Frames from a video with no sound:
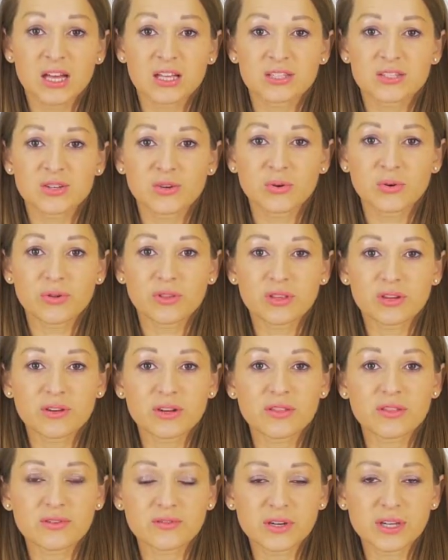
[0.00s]
So there
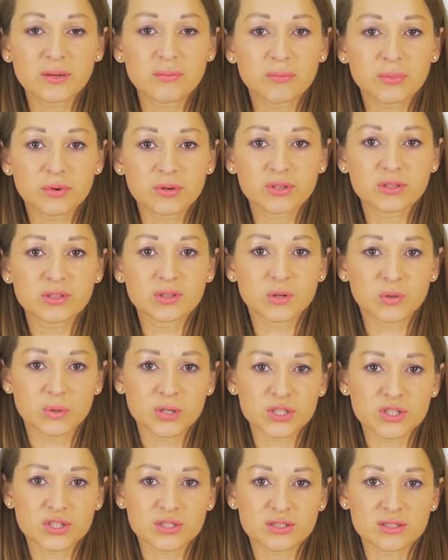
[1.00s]
are three important
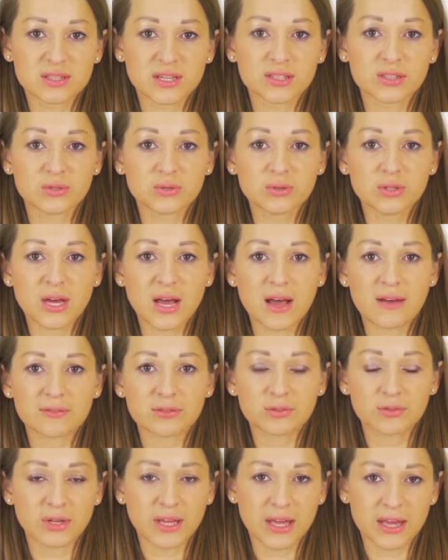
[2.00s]
questions that you
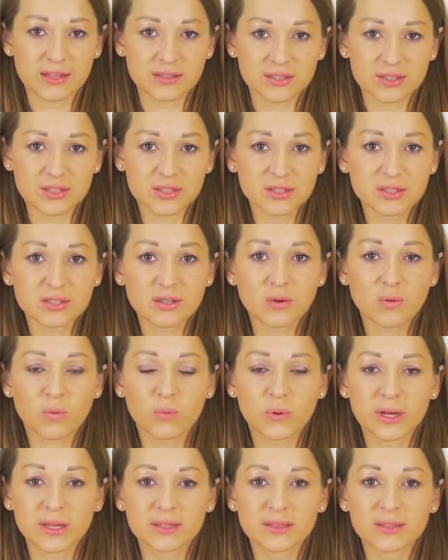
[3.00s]
have to answer
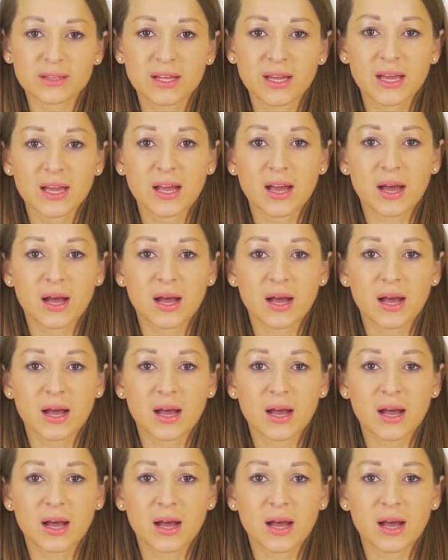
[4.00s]
when